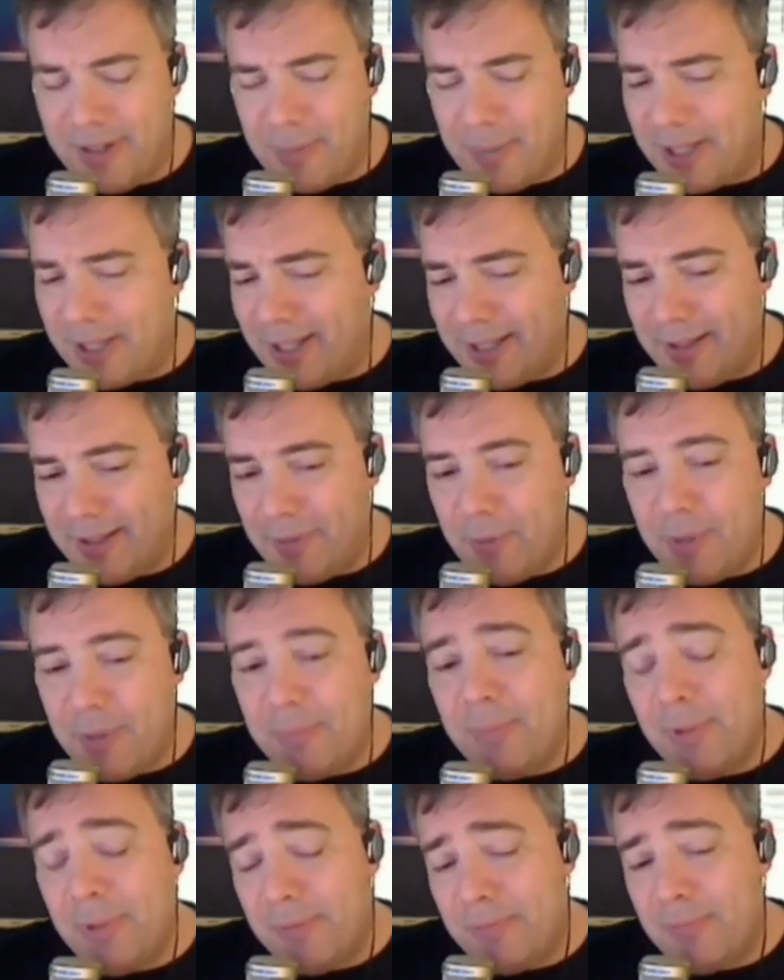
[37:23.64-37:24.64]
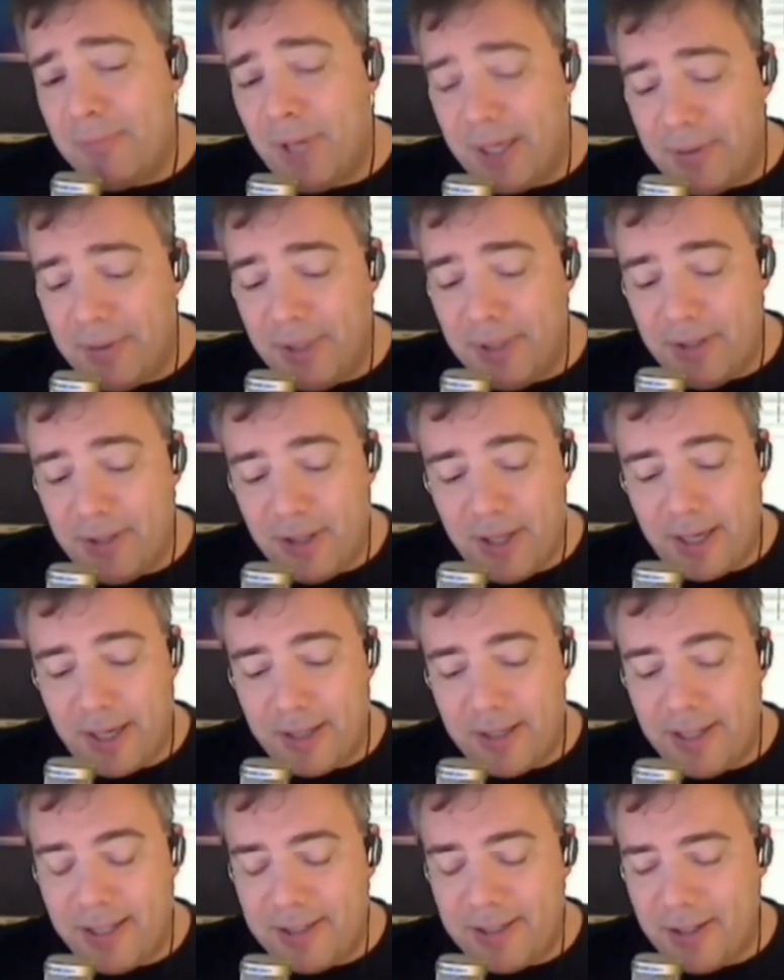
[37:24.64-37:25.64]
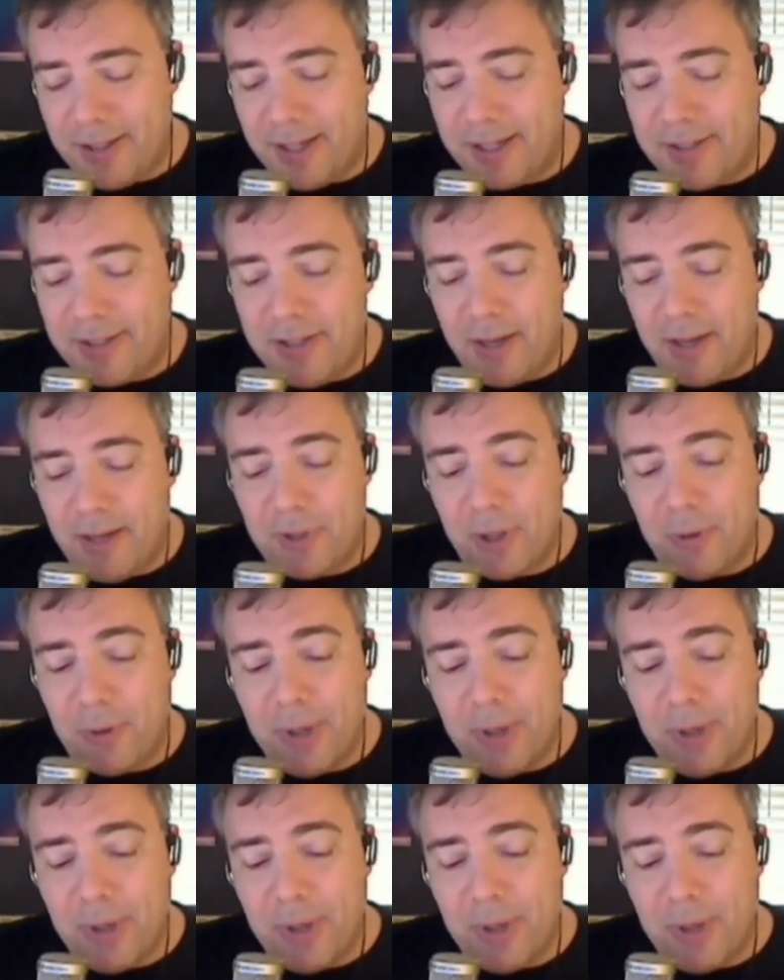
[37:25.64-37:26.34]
no, come no, on, that, no, no, no, right? That's a lot of, that's no, a lot of stuff.